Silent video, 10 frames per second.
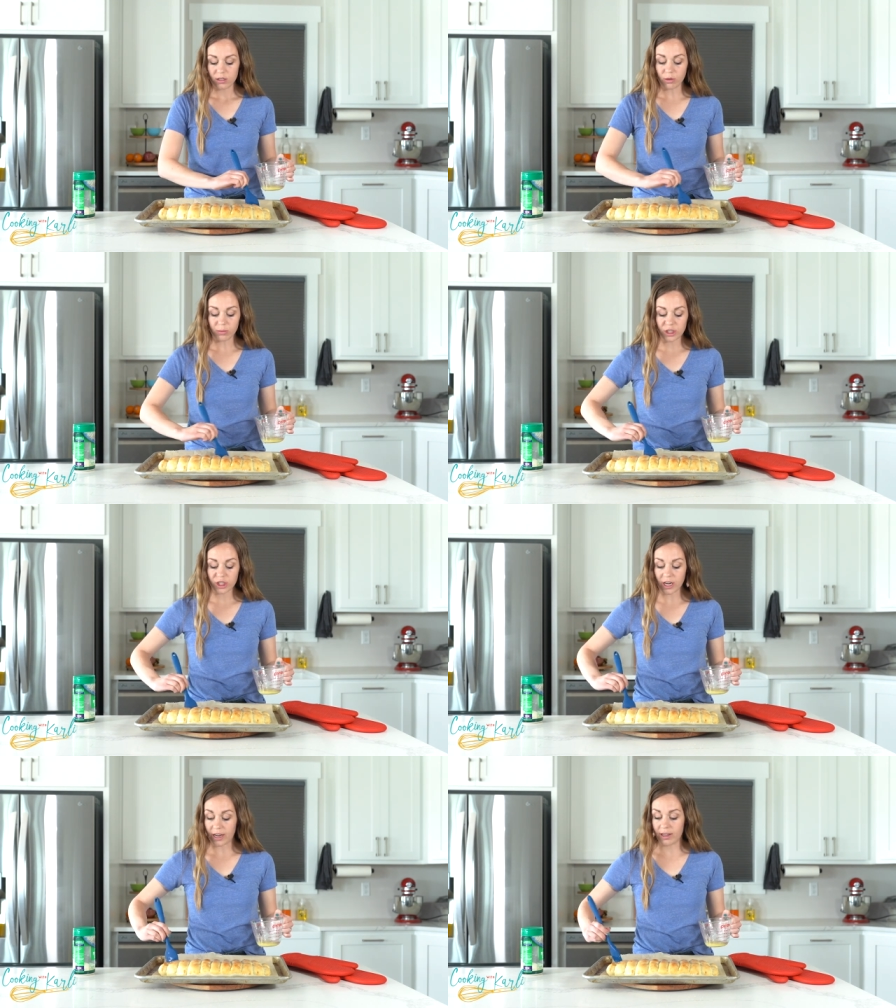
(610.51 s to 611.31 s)
Don't be
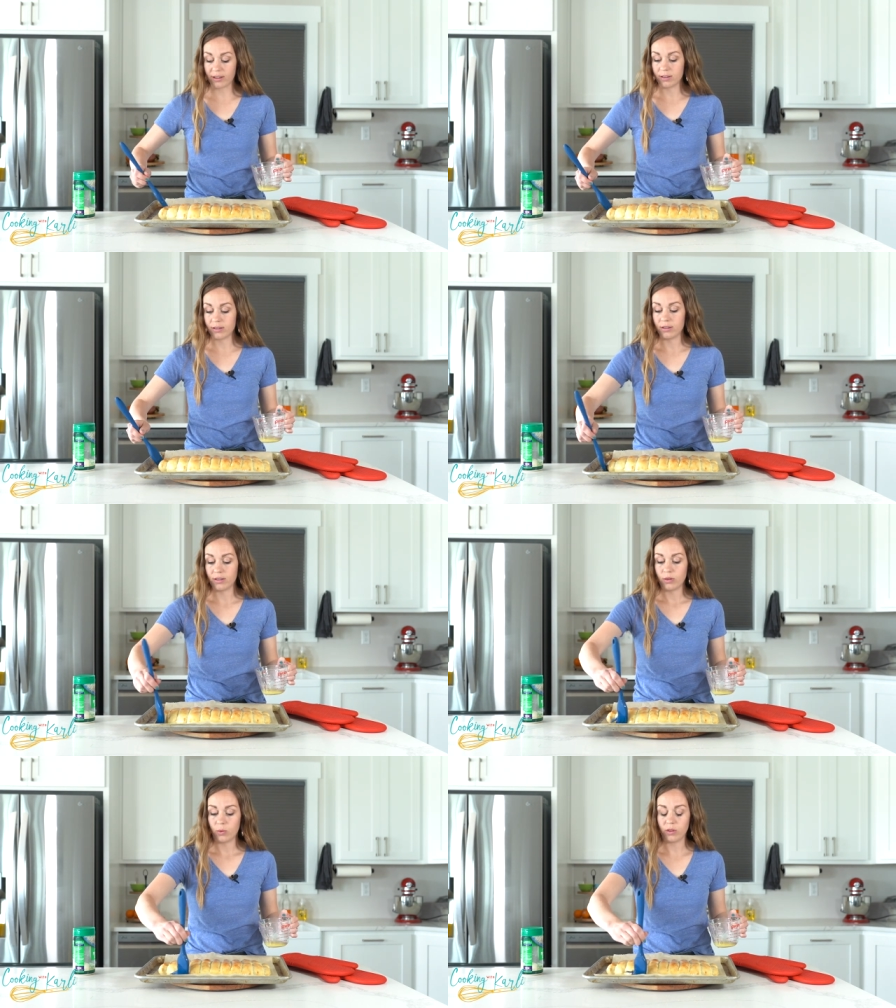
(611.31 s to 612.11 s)
shy
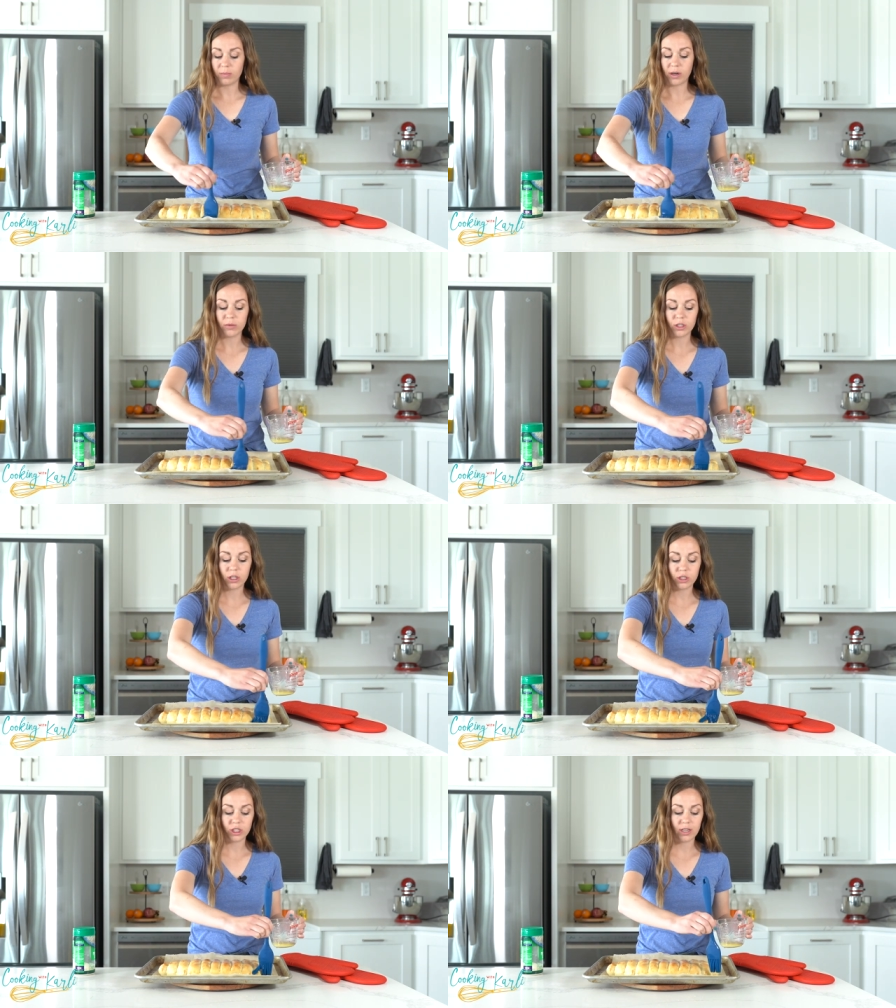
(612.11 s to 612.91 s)
with the
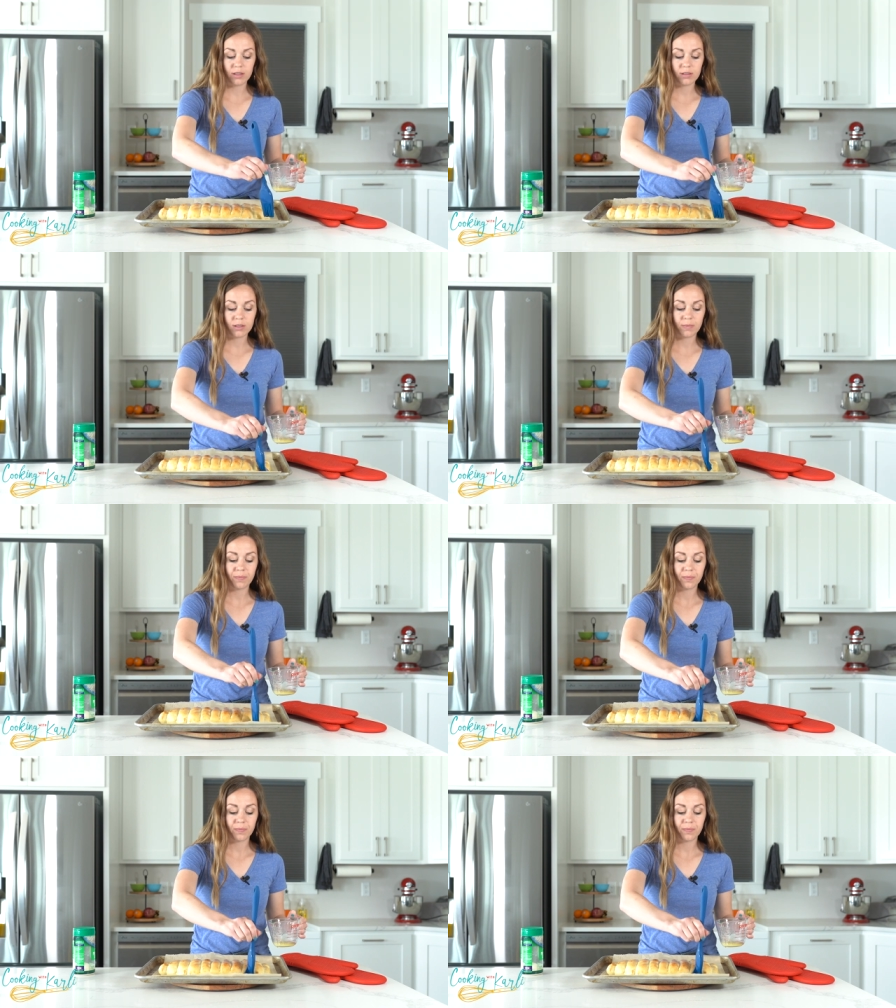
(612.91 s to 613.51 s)
Parmesan cheese.